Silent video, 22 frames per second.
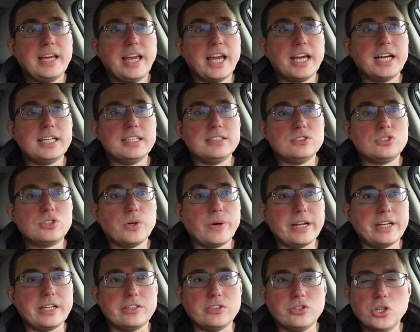and so
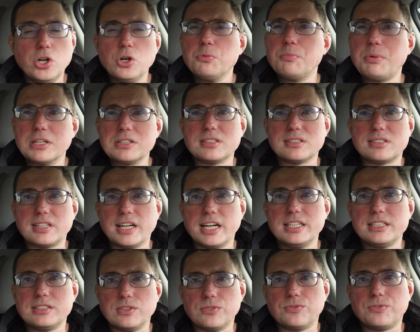I know about the
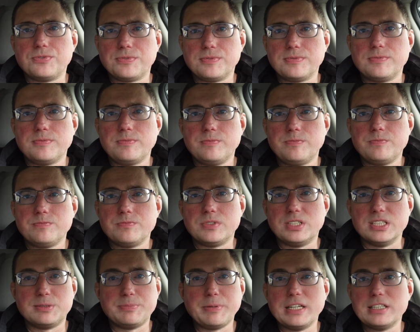size of
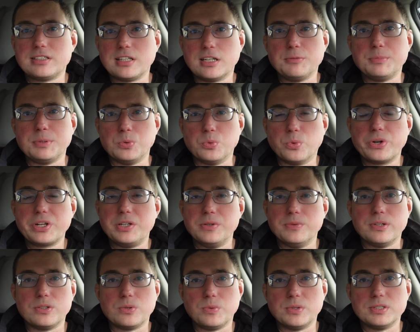the space that I'll be
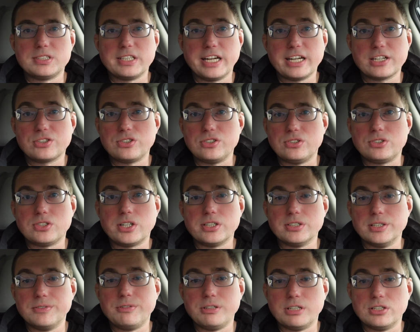working with once I actually
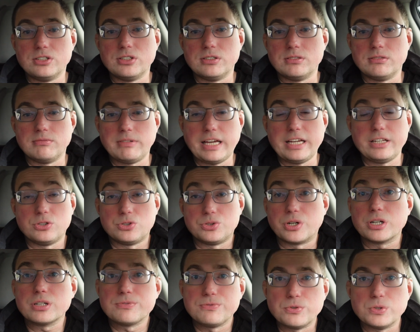start living in a
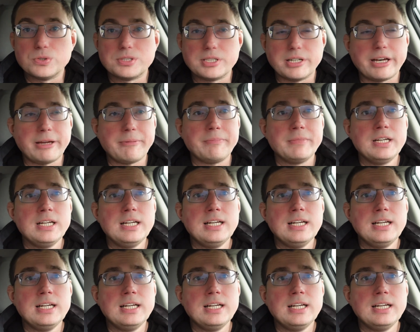truck full time,